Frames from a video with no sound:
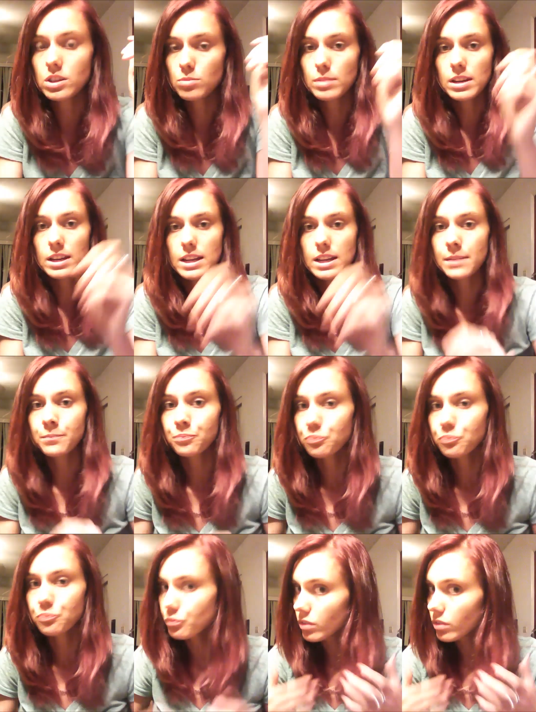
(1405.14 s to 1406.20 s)
to the humidity.
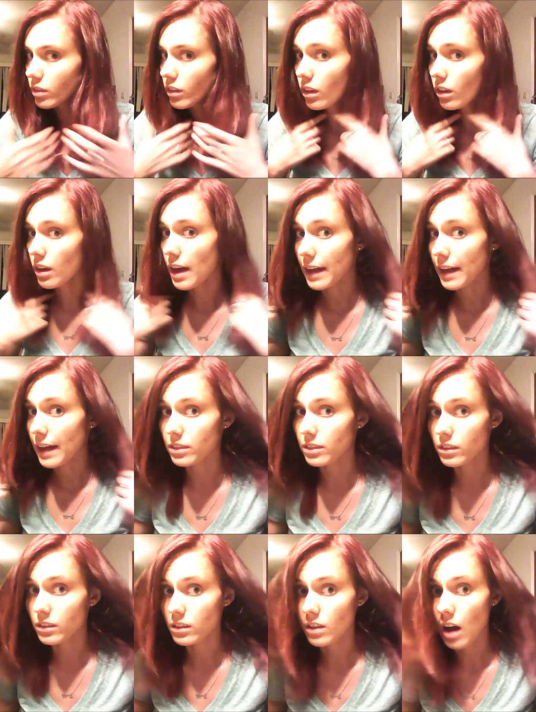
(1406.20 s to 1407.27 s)

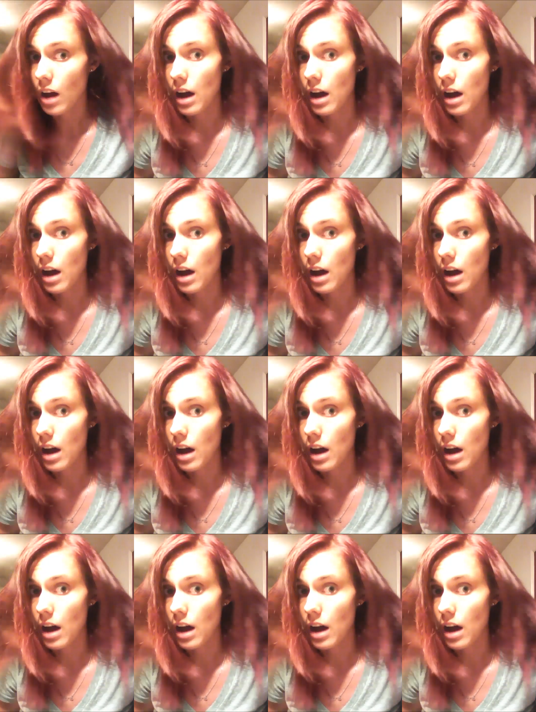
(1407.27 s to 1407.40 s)
And